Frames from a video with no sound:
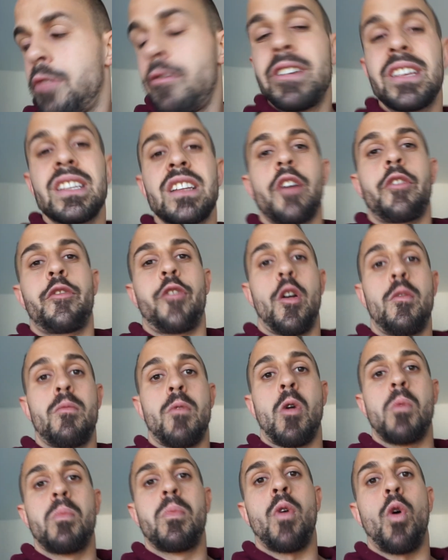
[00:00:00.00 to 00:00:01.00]
reason I foam
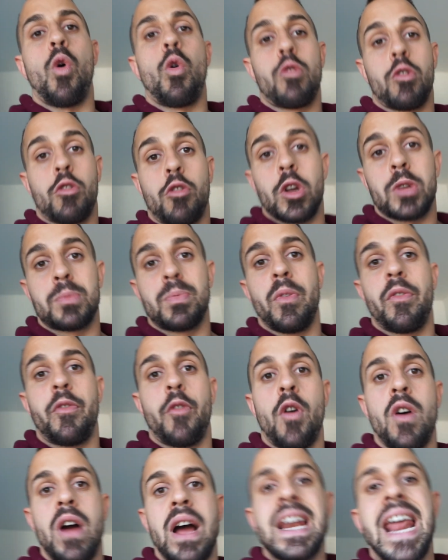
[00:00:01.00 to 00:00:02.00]
roll or lacrosse ball
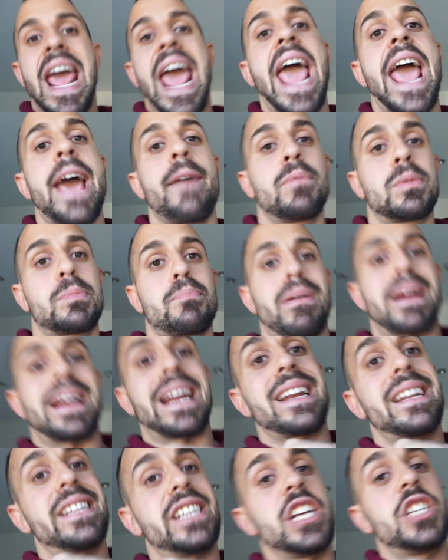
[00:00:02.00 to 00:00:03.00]
beforehand, it helps break
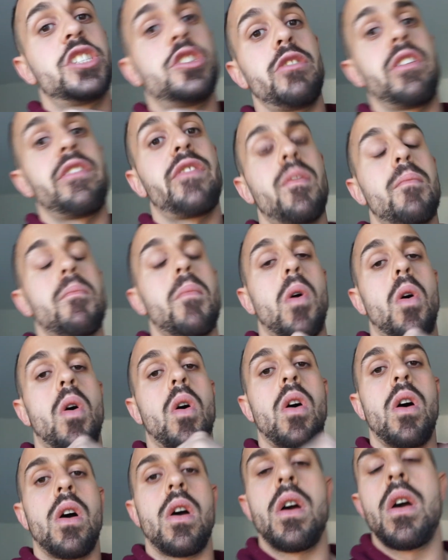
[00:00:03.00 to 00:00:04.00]
down the tissue even
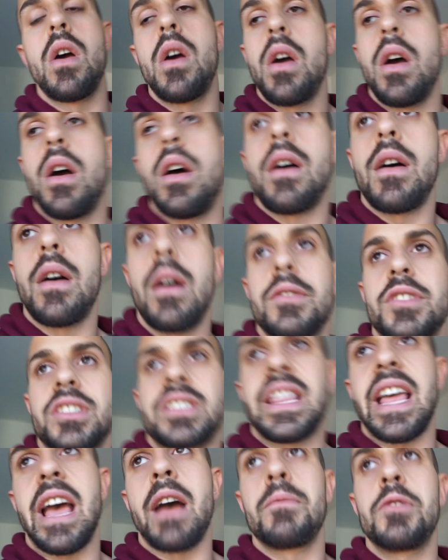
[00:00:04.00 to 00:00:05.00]
more, just
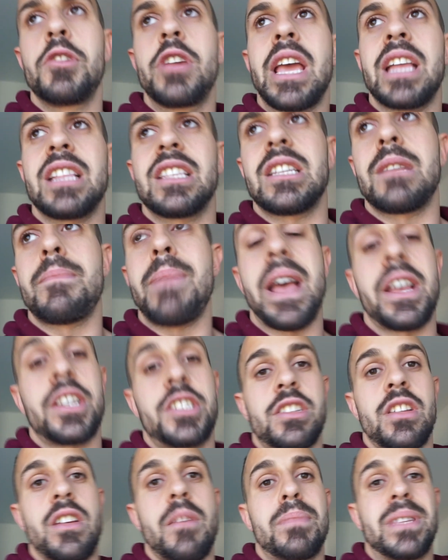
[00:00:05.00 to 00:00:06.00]
to help you get into the
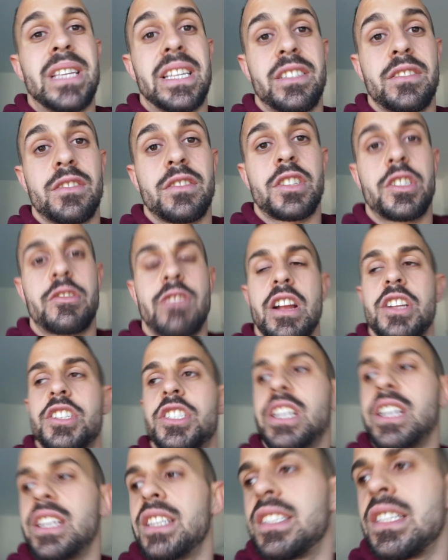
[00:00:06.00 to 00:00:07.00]
better positions of the
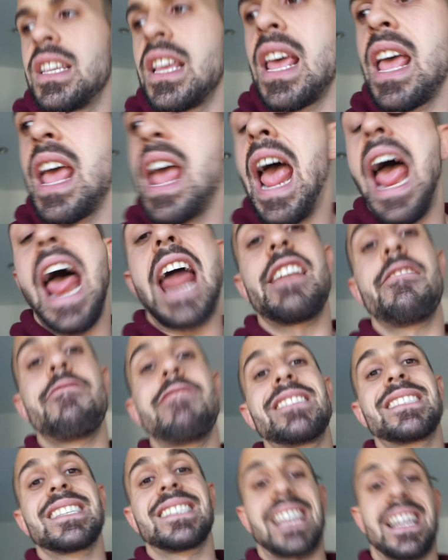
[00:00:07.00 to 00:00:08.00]
stretches. And the
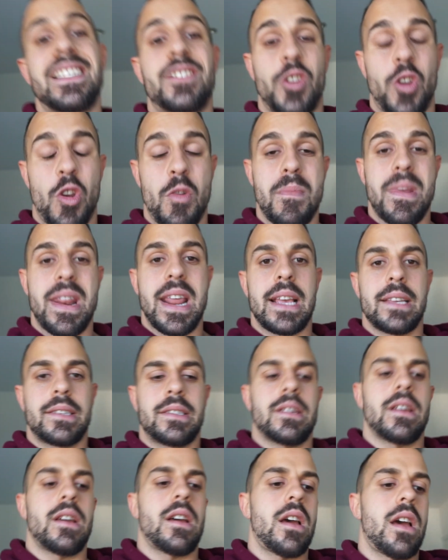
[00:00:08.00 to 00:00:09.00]
reason I say 2 minutes,
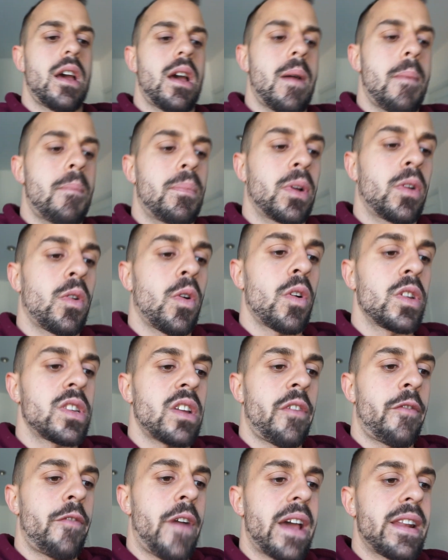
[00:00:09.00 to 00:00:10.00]
because I
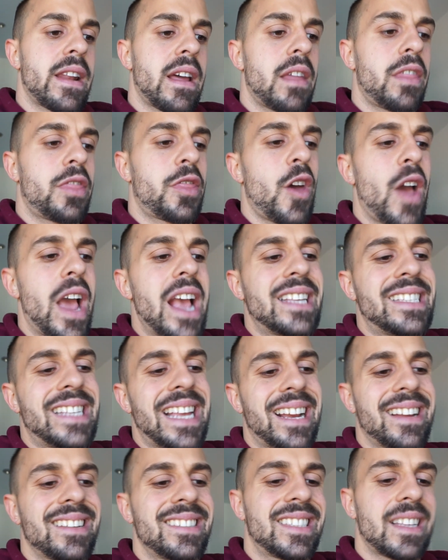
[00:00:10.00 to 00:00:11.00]
found that 30
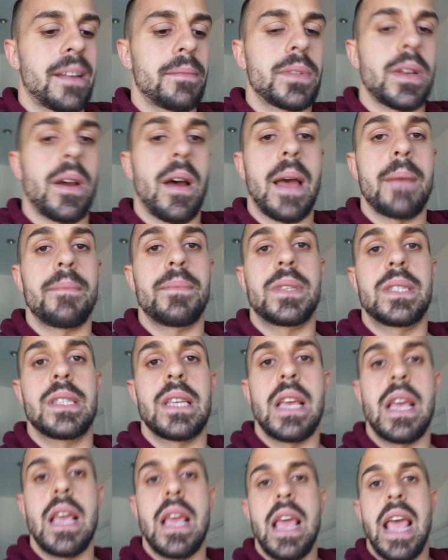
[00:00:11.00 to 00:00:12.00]
seconds sometimes
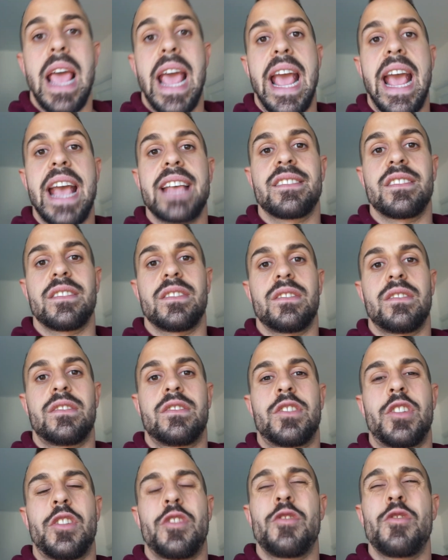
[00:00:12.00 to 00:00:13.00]
isn't
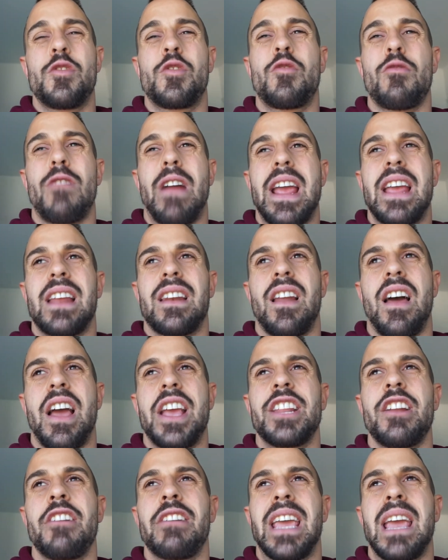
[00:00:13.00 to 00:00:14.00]
too great. Like,
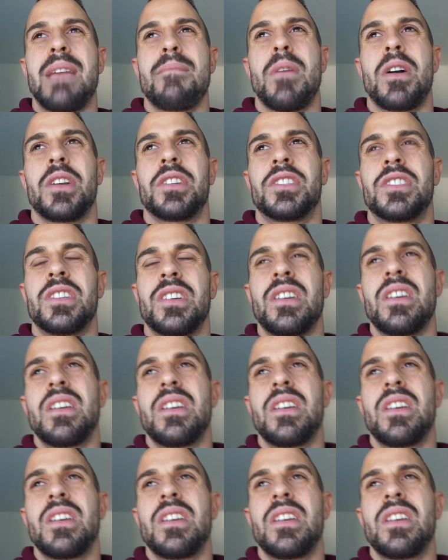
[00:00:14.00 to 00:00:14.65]
you don't get much